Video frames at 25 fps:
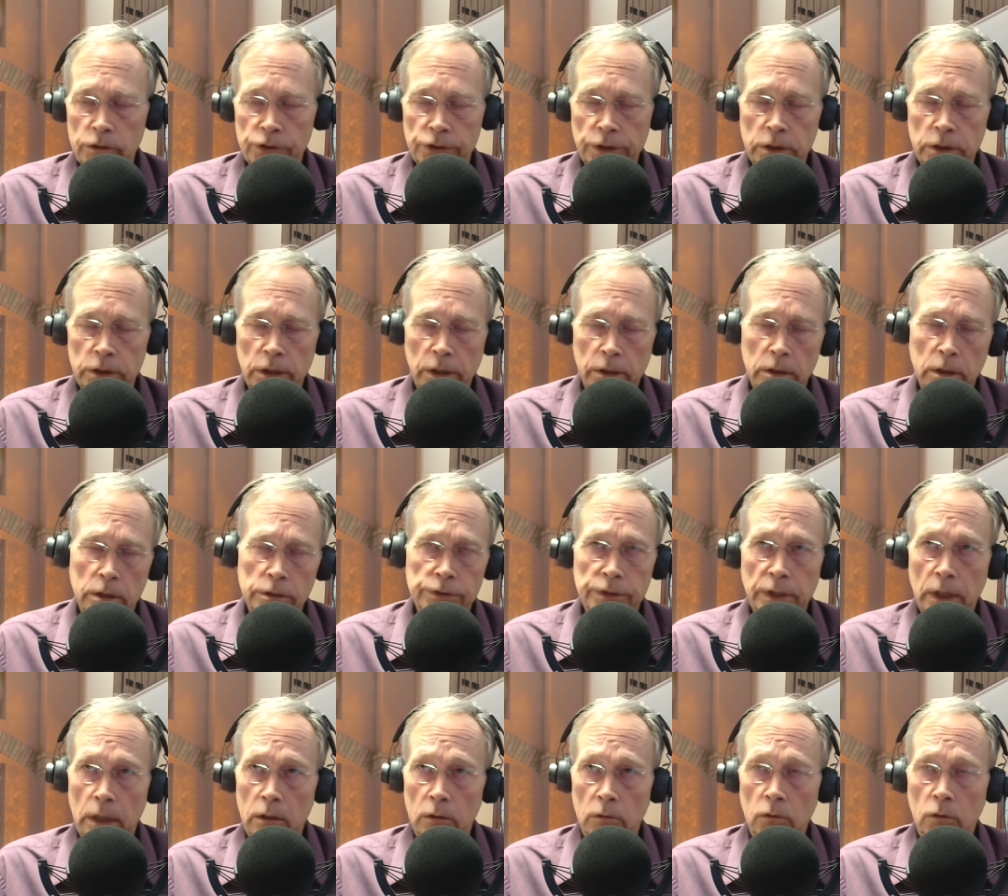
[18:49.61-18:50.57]
She did this,
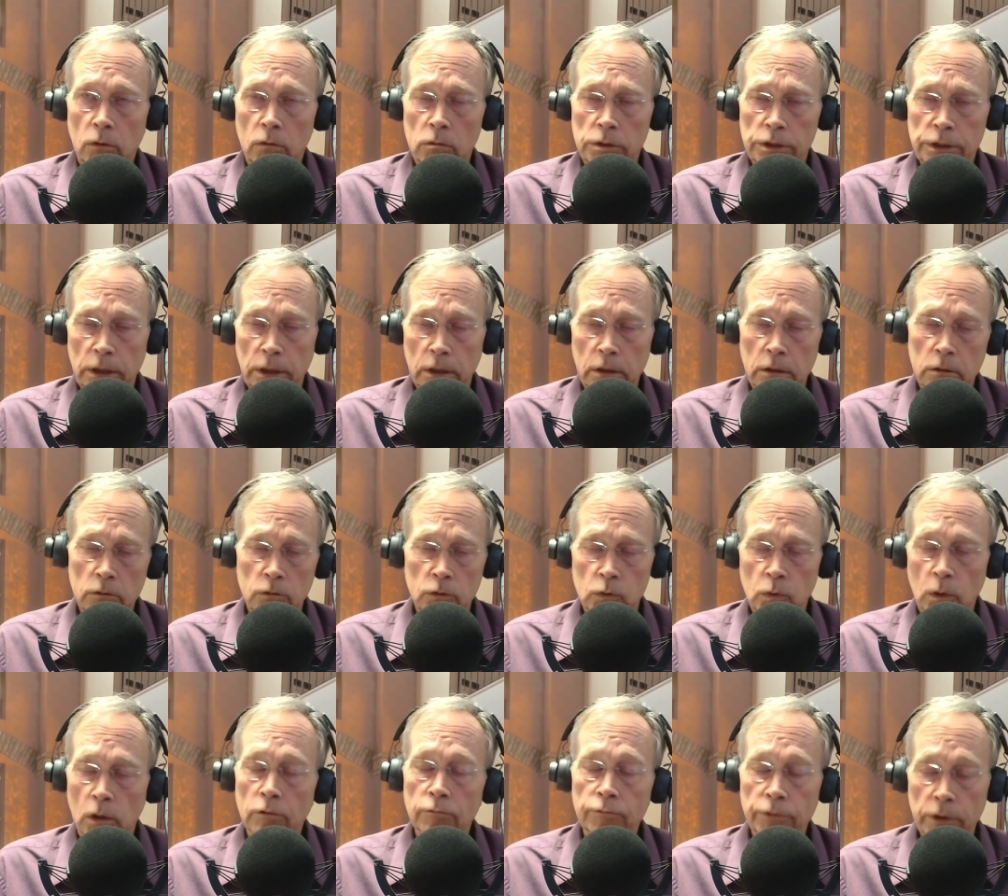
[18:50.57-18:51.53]
I don't know, 10,
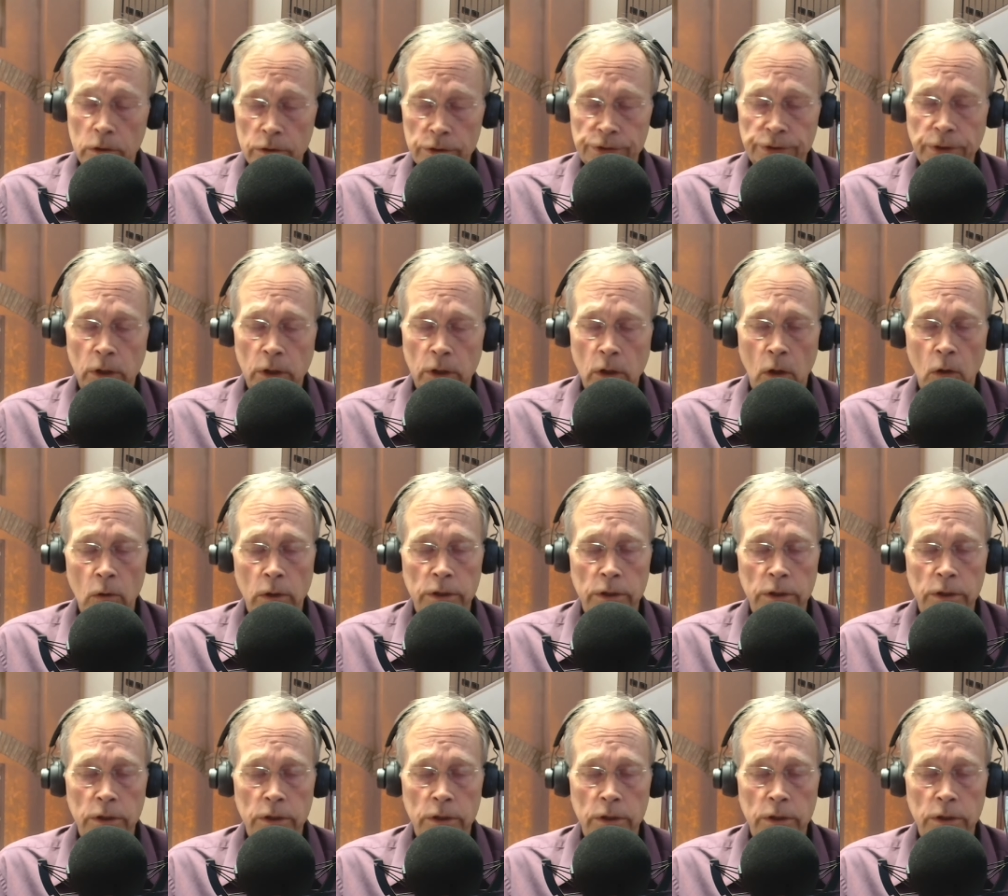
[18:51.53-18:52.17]
12 years ago.